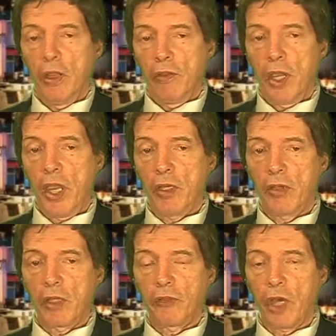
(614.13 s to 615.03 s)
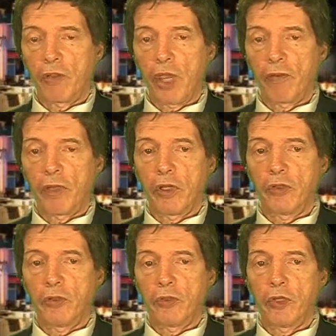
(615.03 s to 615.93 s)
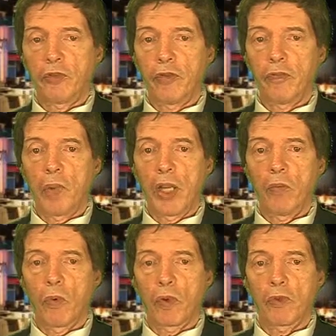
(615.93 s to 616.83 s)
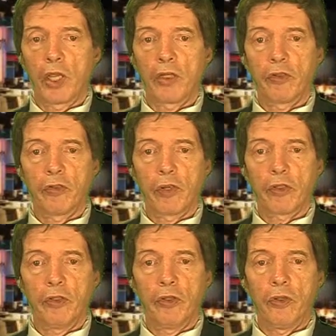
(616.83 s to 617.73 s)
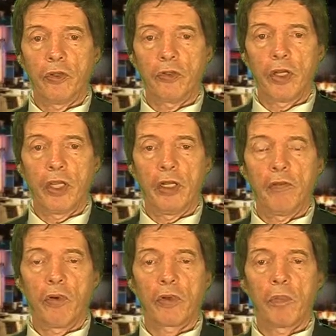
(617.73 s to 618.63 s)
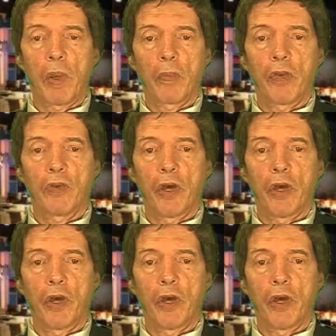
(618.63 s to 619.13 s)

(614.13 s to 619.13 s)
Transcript: The head of the South African Association of Mine Workers and Construction Union said it evoked memories